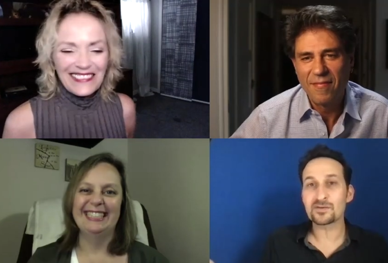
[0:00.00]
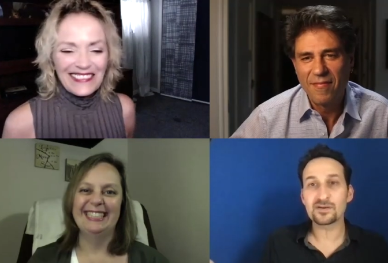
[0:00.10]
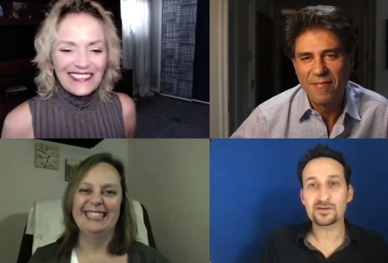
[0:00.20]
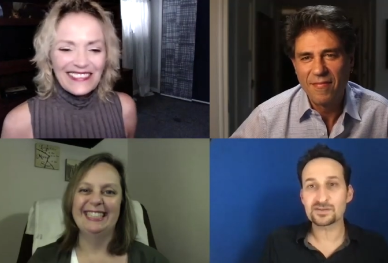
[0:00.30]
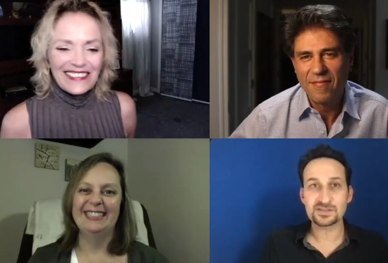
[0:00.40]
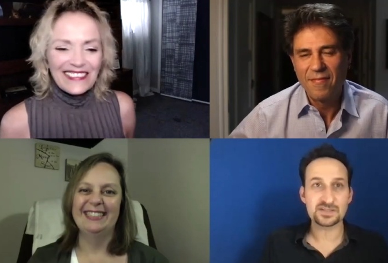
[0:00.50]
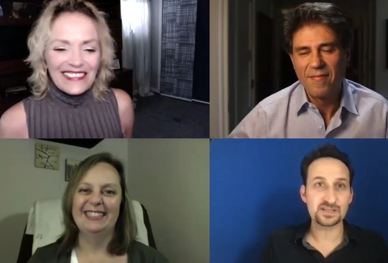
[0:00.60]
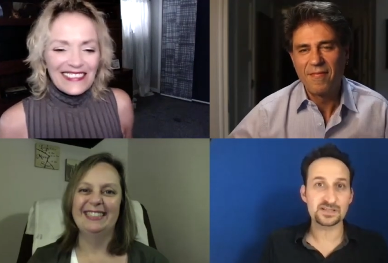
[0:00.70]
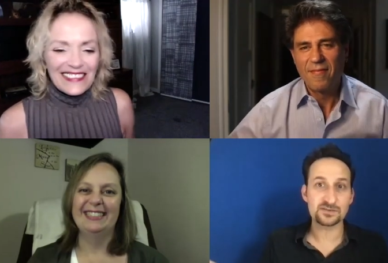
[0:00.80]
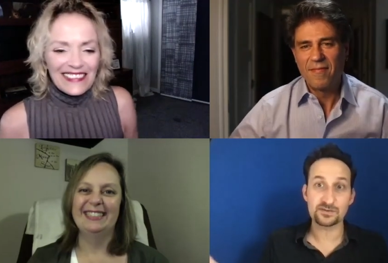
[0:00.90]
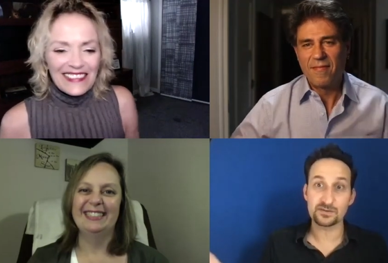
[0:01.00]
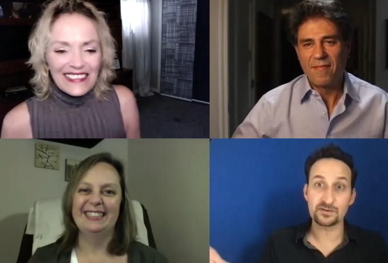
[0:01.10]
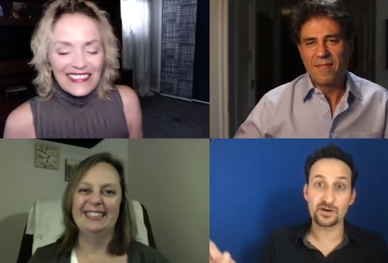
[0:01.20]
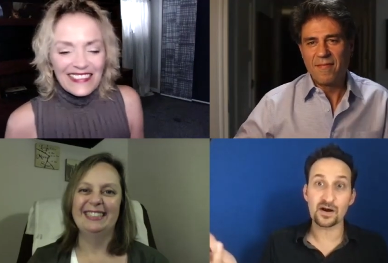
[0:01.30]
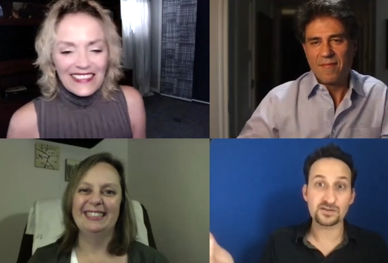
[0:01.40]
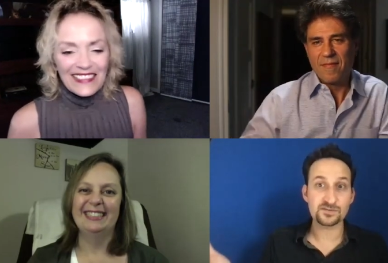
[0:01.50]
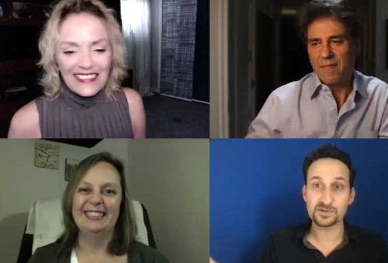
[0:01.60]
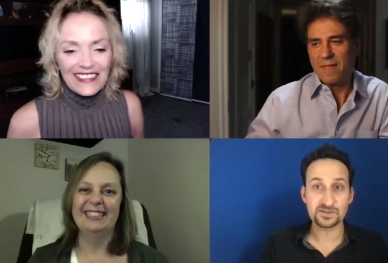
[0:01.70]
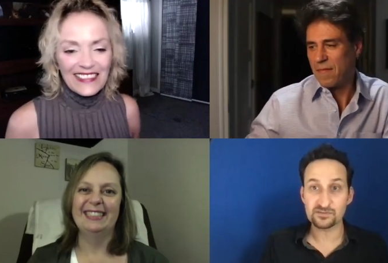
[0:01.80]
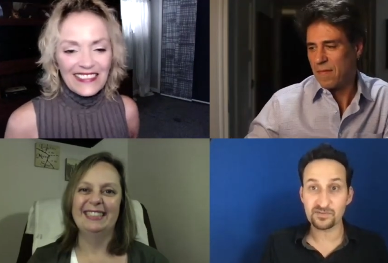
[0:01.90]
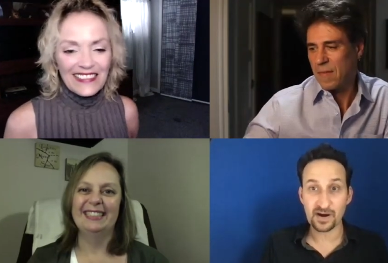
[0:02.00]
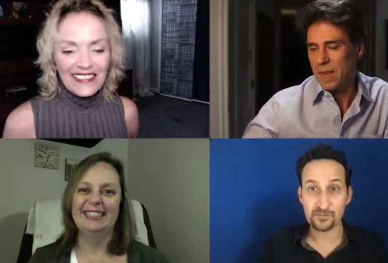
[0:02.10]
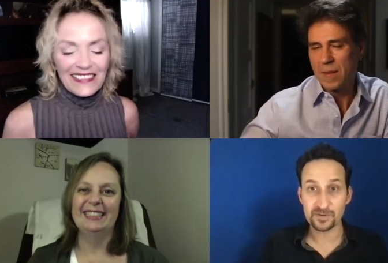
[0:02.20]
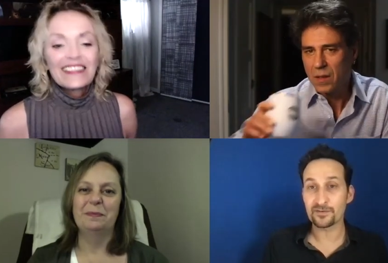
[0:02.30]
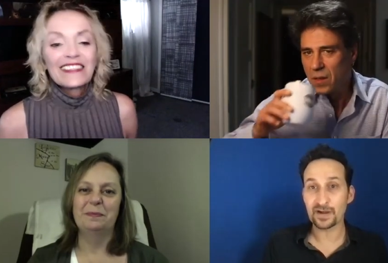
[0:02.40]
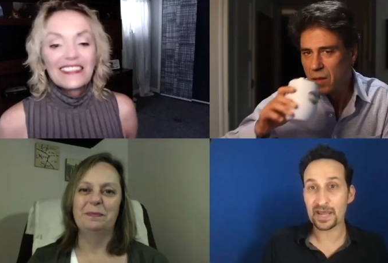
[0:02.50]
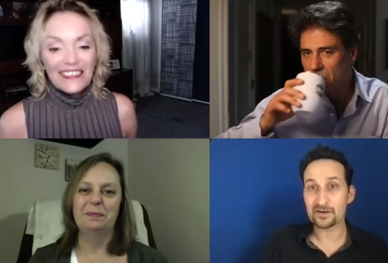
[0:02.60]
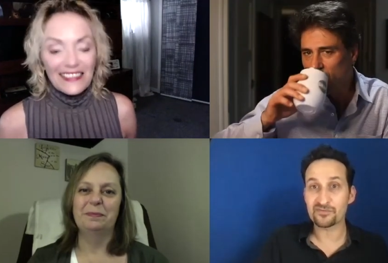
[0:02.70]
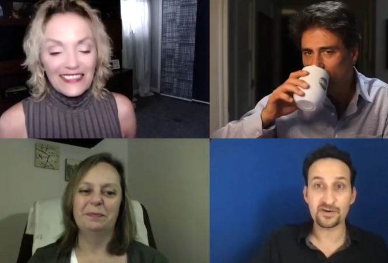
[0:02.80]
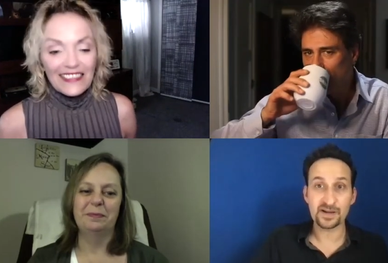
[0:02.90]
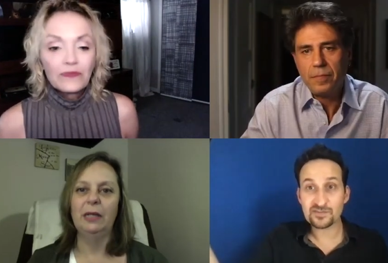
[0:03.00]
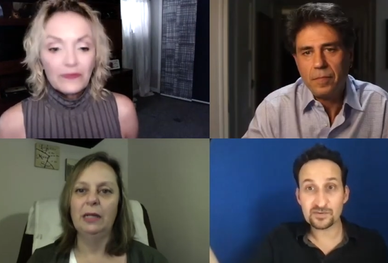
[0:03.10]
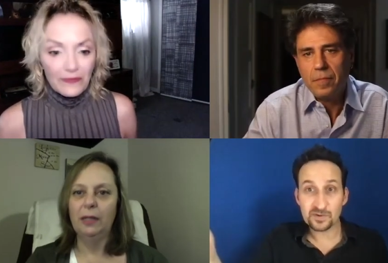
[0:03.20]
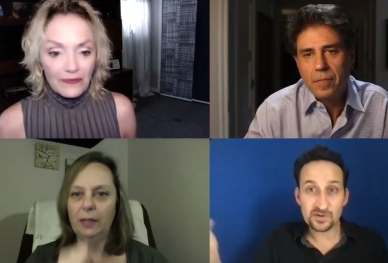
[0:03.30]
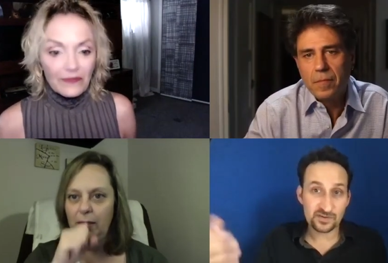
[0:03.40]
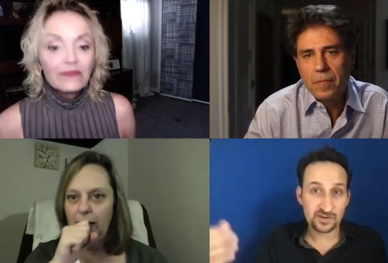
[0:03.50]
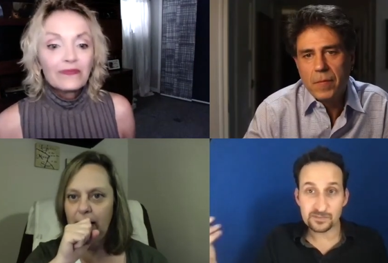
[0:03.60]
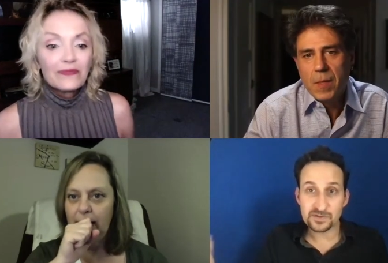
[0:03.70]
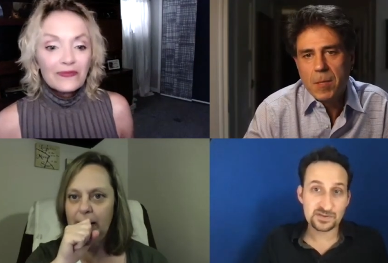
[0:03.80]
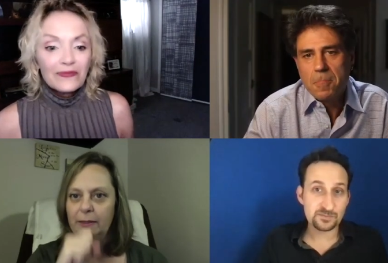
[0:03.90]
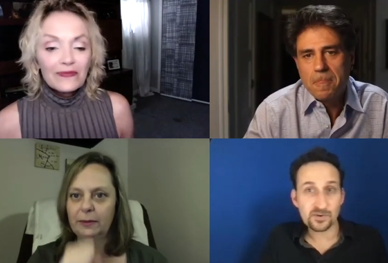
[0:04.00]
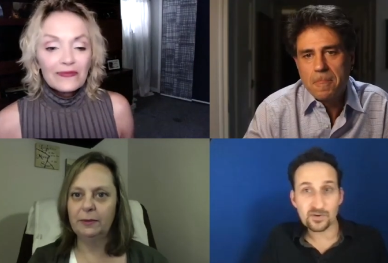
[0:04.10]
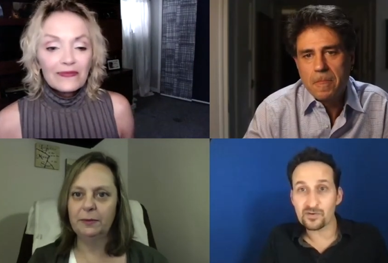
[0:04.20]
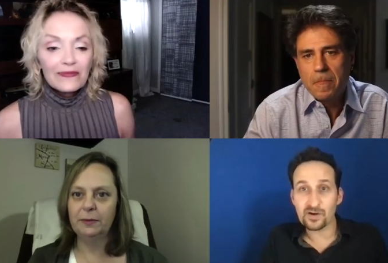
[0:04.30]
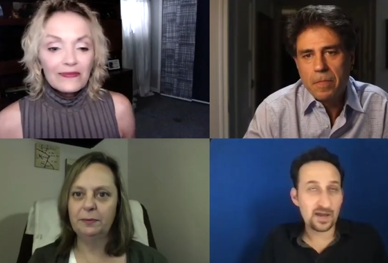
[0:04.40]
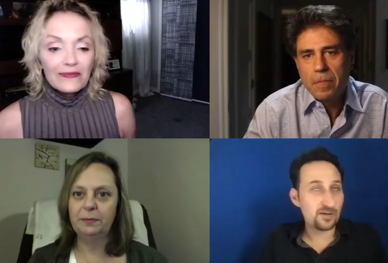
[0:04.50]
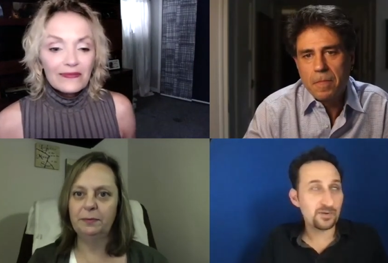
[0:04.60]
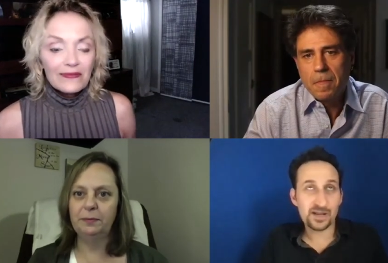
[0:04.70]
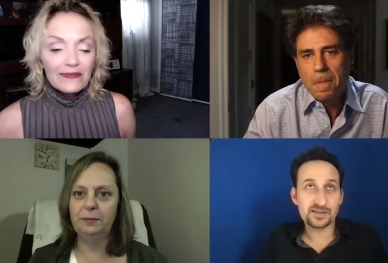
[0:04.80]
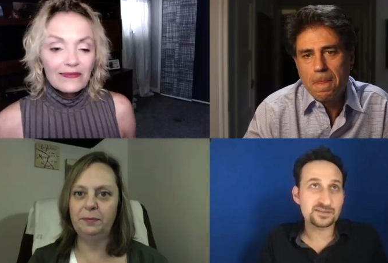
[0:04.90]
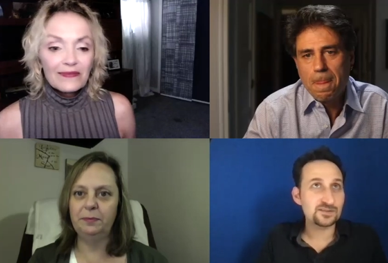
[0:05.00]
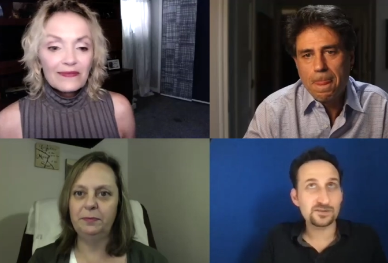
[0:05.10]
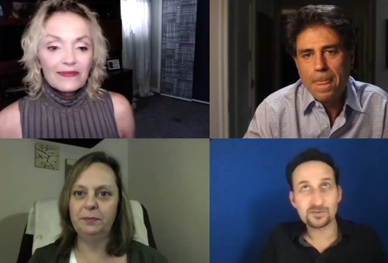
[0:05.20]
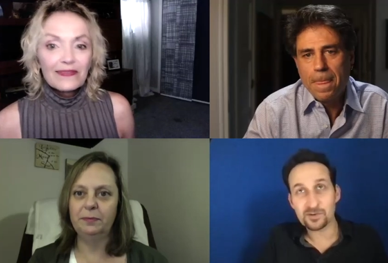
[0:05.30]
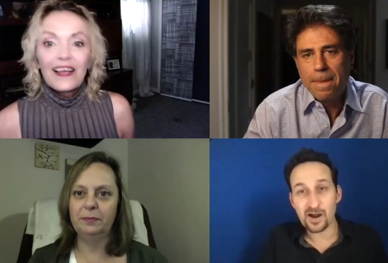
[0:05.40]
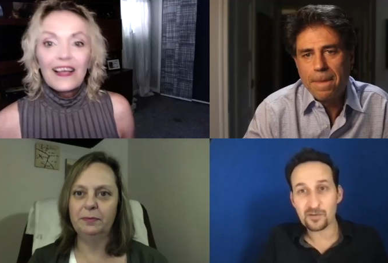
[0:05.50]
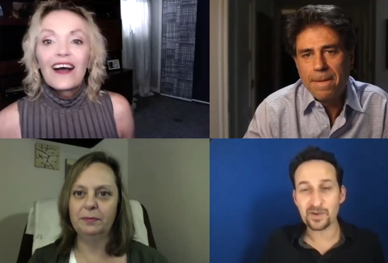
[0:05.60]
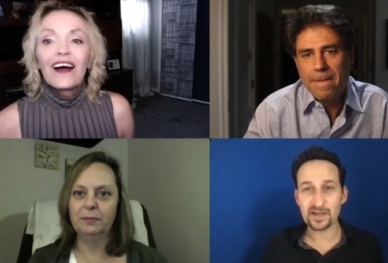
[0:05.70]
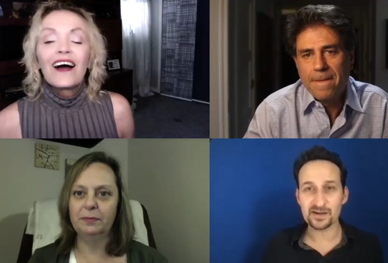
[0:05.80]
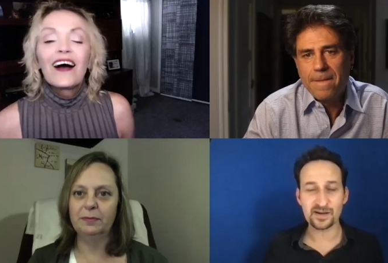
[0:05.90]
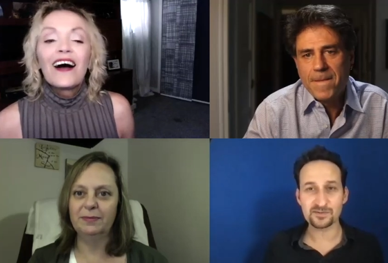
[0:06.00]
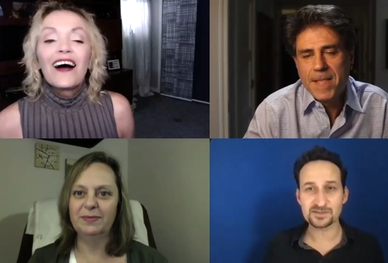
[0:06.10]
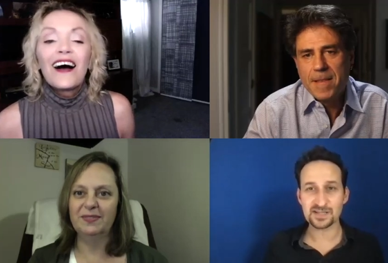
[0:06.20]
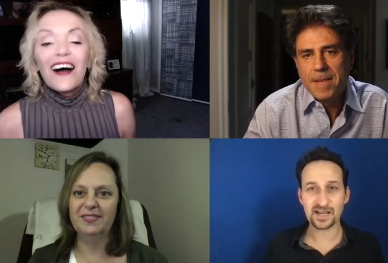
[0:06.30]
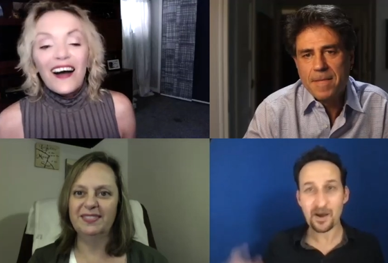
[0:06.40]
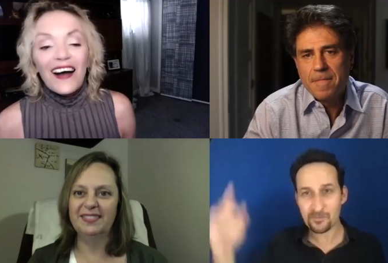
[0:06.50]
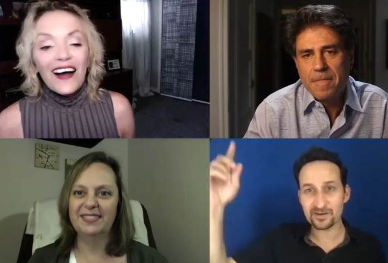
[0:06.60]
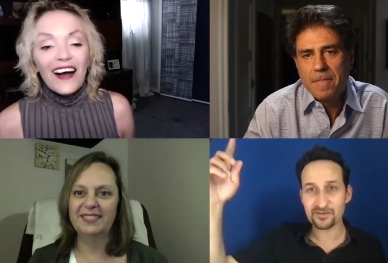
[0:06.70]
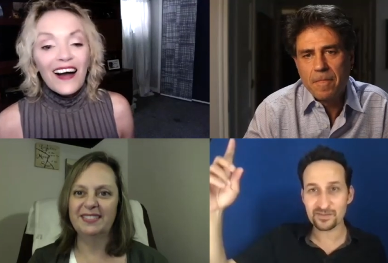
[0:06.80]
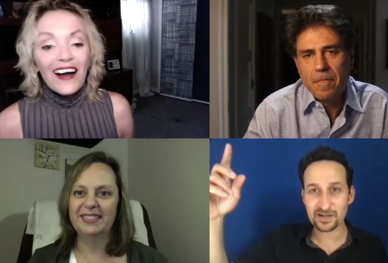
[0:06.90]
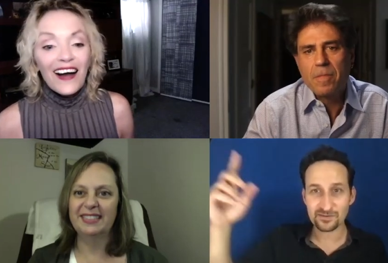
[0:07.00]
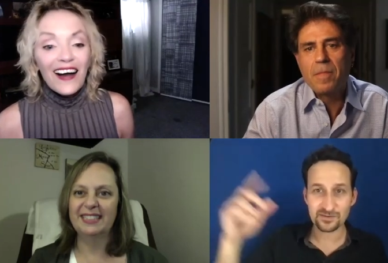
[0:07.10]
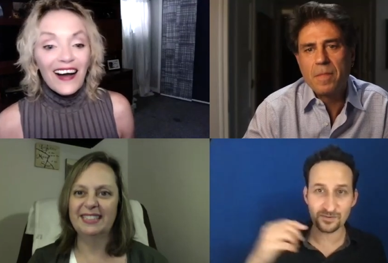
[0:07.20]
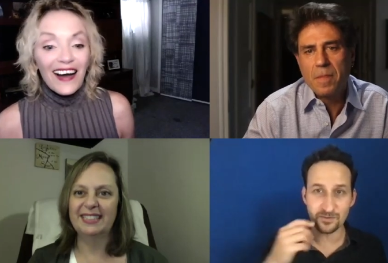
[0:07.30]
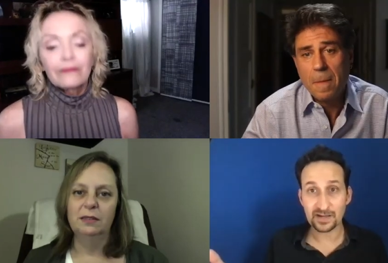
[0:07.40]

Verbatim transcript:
Speaker 1: You're just in this arts rich environment. I had a friend who was in the music program and had this cool rock band, and I was like, I want to do that too.